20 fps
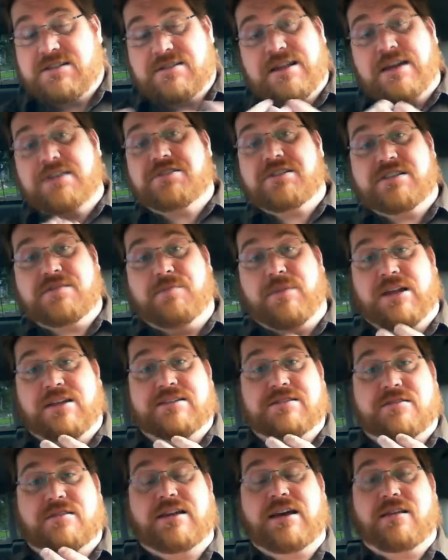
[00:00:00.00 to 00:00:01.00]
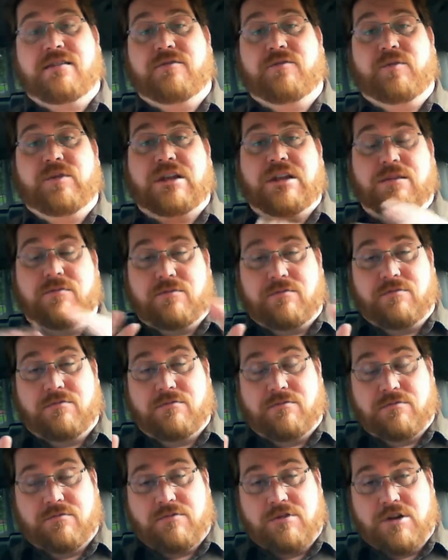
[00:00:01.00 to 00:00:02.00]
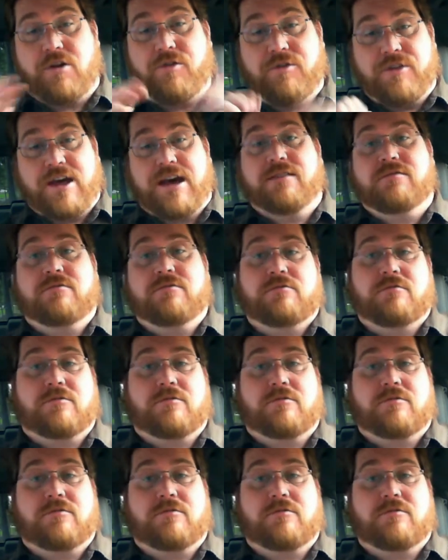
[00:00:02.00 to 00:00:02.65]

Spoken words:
So that's just me. So know that